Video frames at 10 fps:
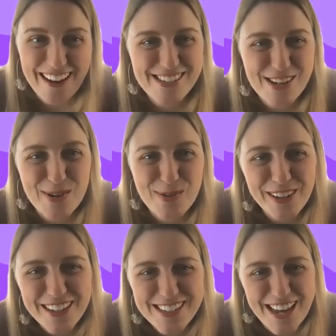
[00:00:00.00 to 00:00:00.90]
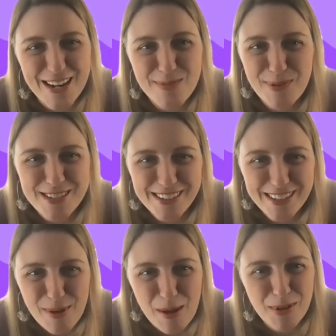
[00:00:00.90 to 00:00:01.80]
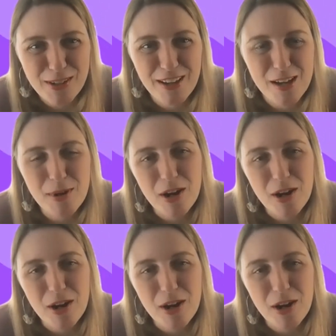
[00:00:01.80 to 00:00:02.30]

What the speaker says: And so really excited personally about Book Club